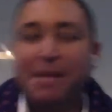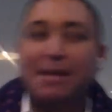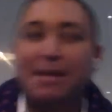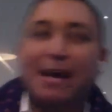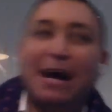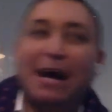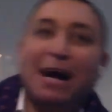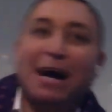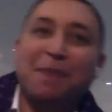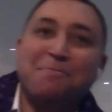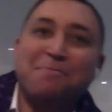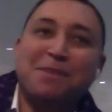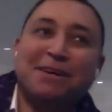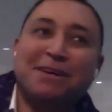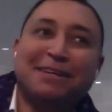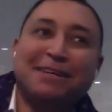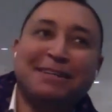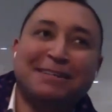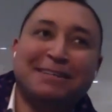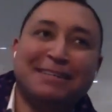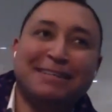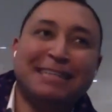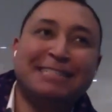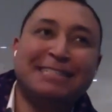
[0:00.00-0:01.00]
Mm. Um,
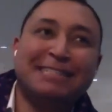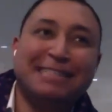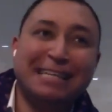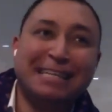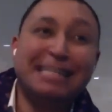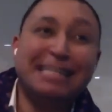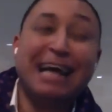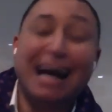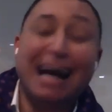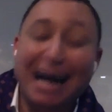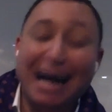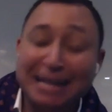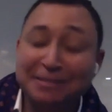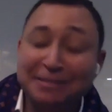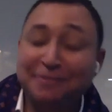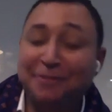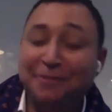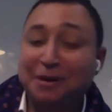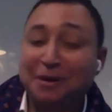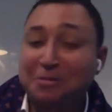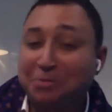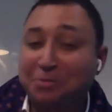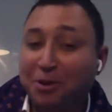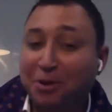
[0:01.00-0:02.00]
it's getting hard to
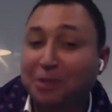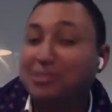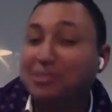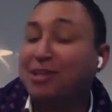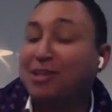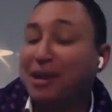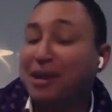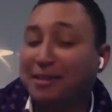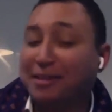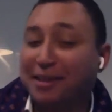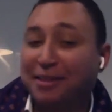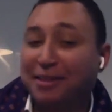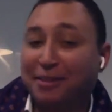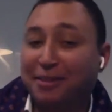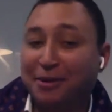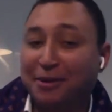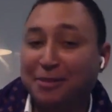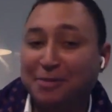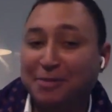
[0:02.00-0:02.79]
find blocks like that, though,